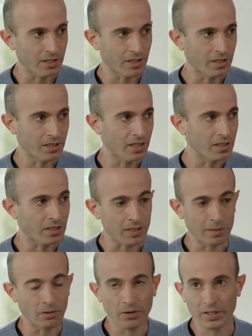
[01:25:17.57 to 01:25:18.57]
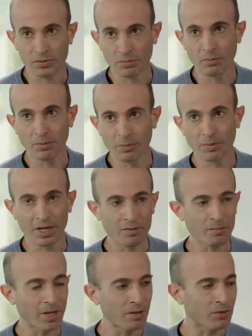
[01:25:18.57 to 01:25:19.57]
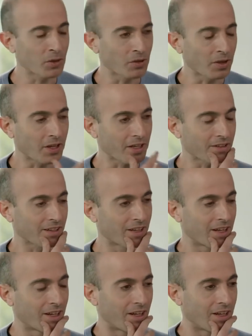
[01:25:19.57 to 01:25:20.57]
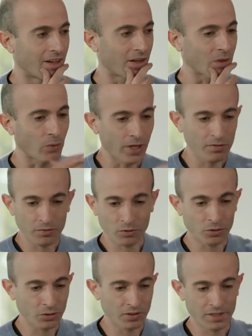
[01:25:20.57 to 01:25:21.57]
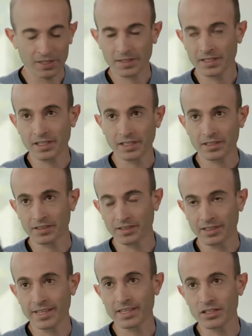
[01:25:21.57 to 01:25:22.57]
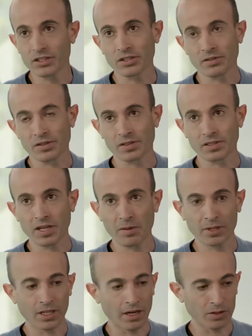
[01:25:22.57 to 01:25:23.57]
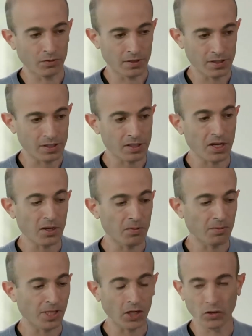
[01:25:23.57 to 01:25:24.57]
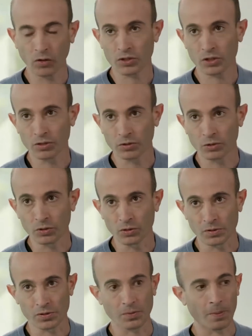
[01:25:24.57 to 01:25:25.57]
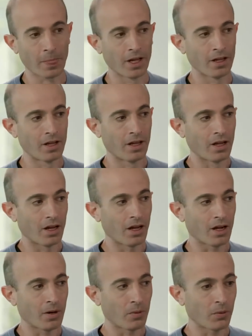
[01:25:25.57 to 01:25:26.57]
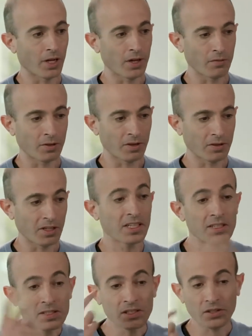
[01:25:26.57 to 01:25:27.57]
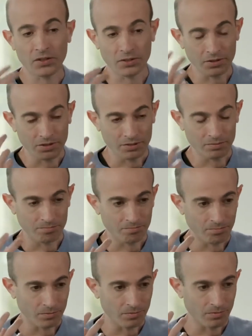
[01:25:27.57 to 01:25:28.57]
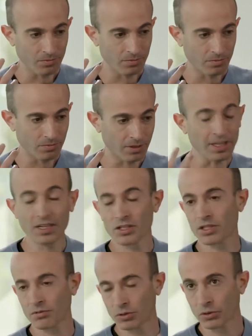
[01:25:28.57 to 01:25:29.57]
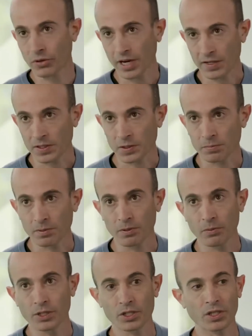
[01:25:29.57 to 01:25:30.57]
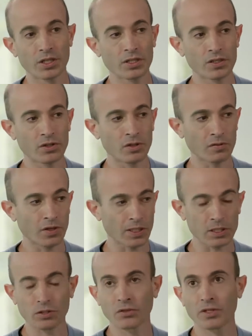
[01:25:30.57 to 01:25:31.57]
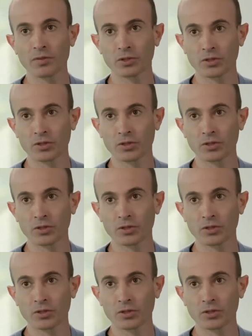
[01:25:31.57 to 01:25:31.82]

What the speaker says: and summarize my view in that we have two distinct dangers coming out of the same technological tools. We have the easier danger to grasp, which is of extreme